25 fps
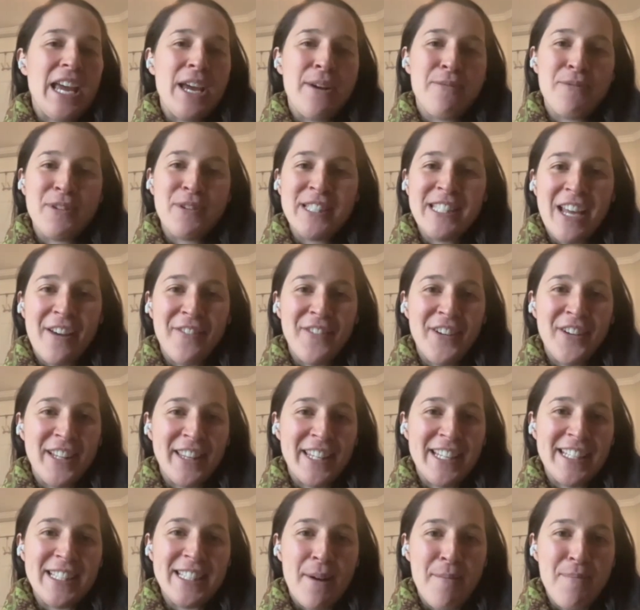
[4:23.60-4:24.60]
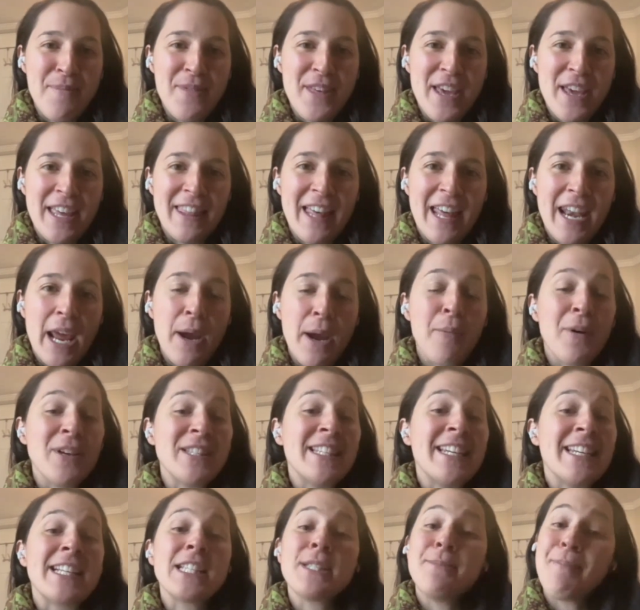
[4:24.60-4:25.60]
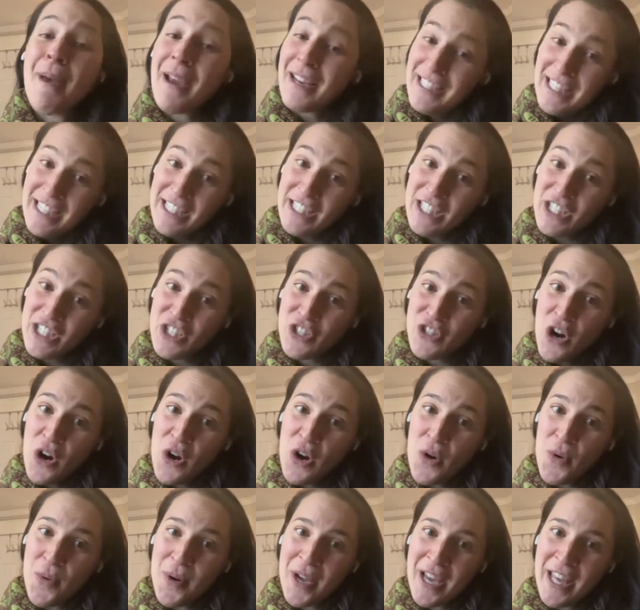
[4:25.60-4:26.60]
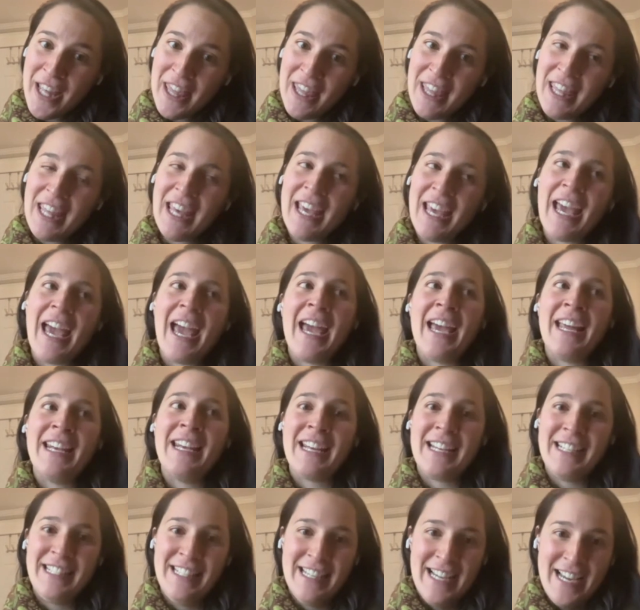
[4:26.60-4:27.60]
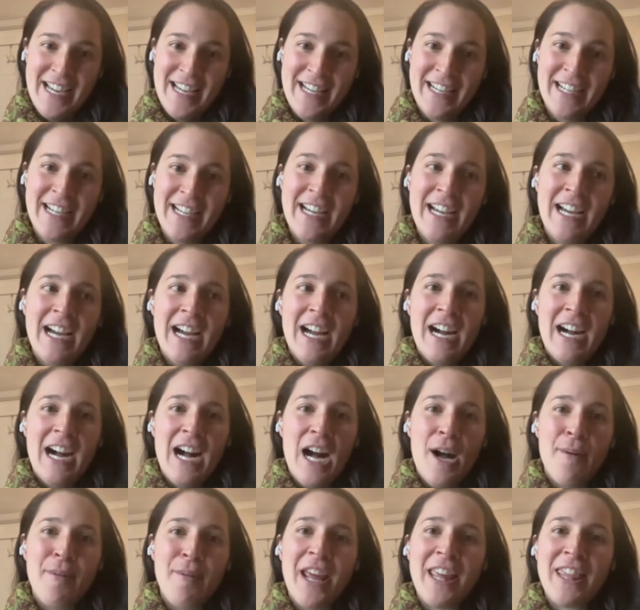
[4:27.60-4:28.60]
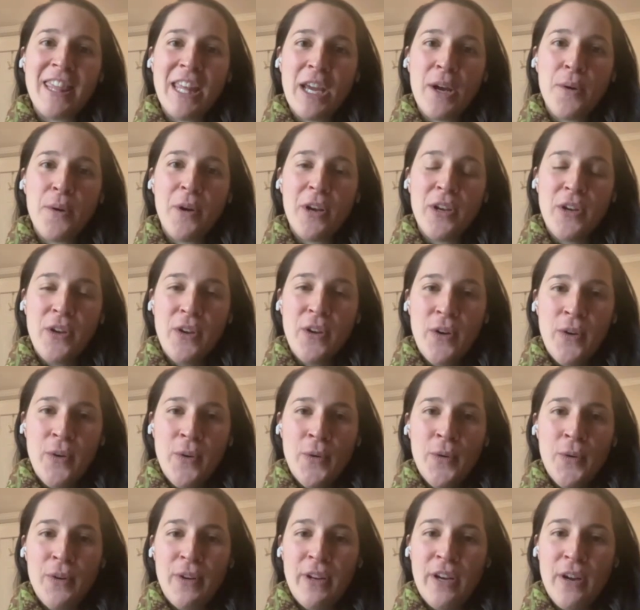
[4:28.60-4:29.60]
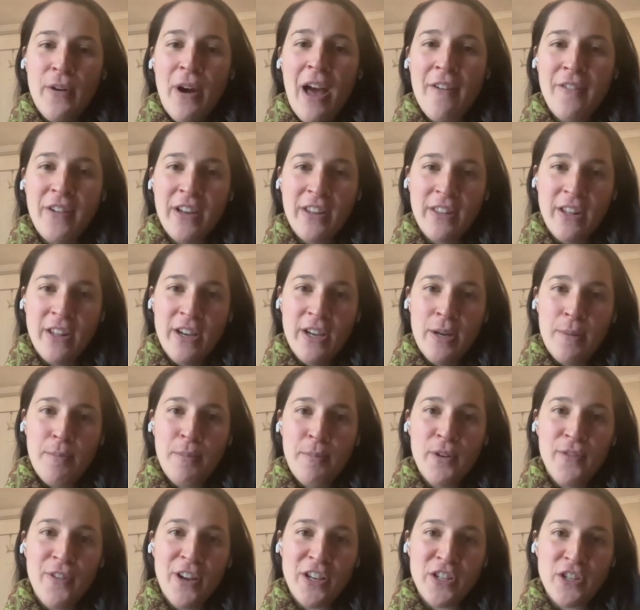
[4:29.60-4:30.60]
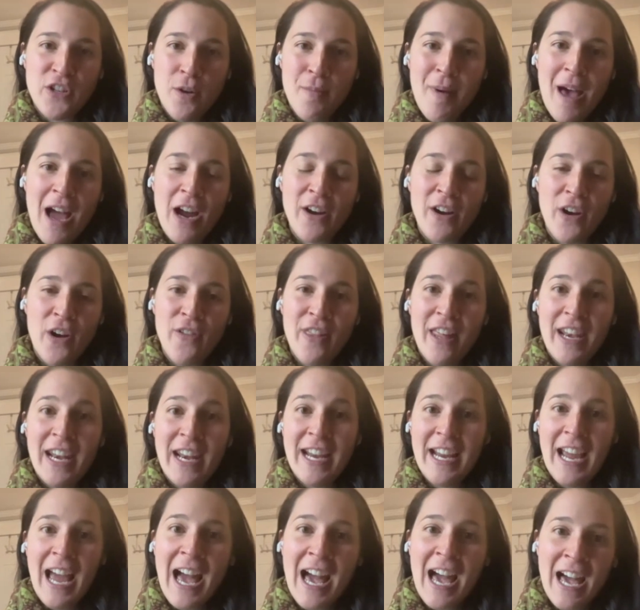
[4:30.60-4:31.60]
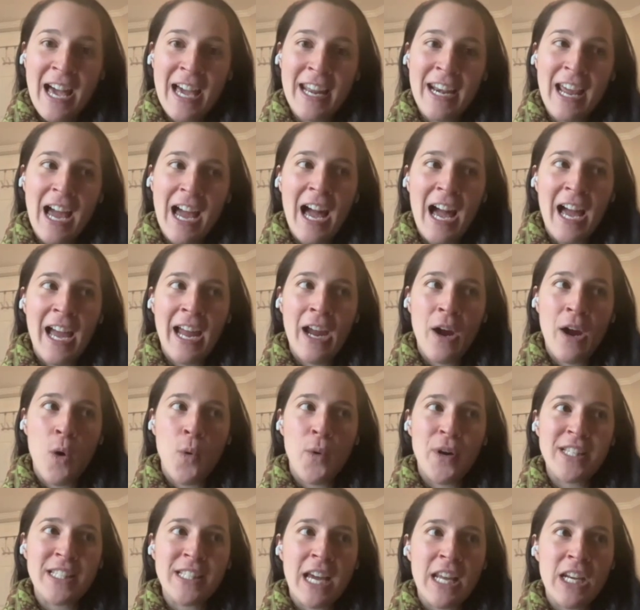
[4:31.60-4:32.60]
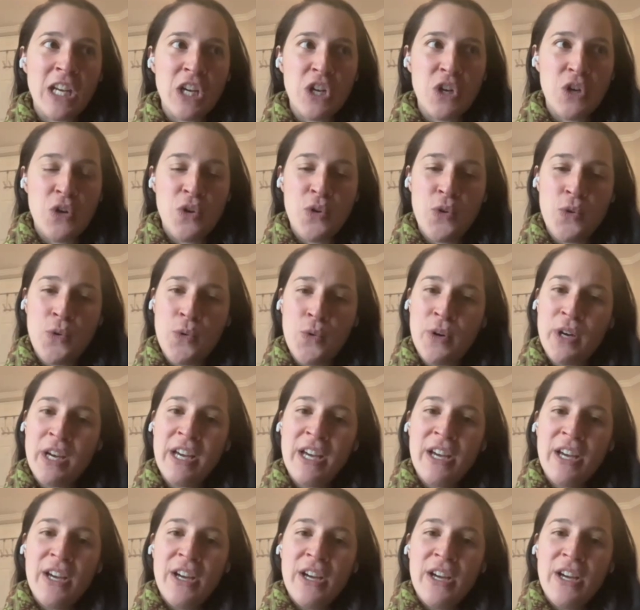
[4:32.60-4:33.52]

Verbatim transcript: it was definitely something that I wasn't expecting to struggle with and I did. Um, and I think when you, you know, having the professional background that I had, I always kind of knew